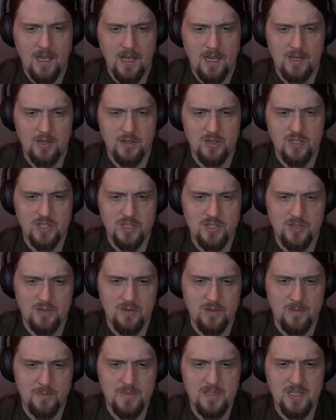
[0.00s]
and her
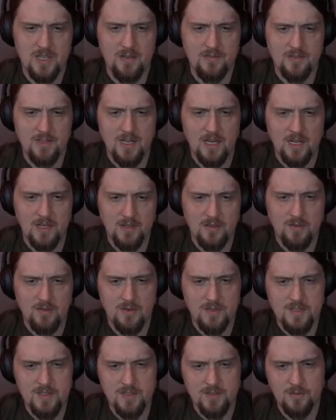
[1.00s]
stirrups of cut
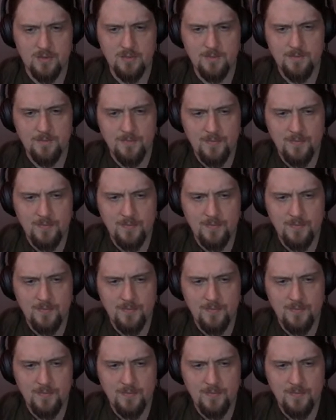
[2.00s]
crystal.